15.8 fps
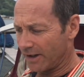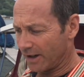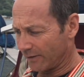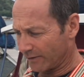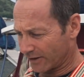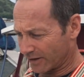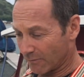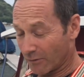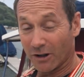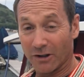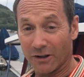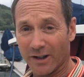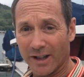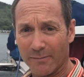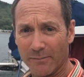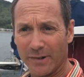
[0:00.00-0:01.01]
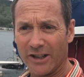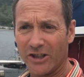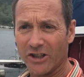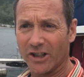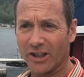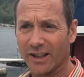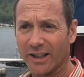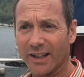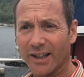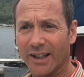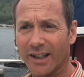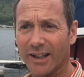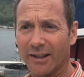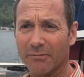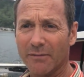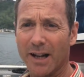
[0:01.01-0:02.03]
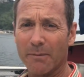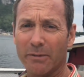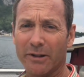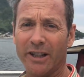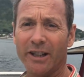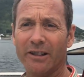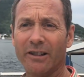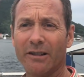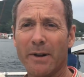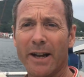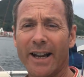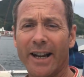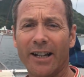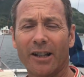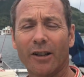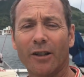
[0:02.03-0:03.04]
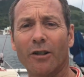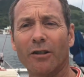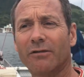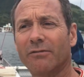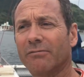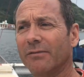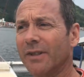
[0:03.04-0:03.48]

ready for tomorrow and beaching. Um, up here at about 8 o'clock.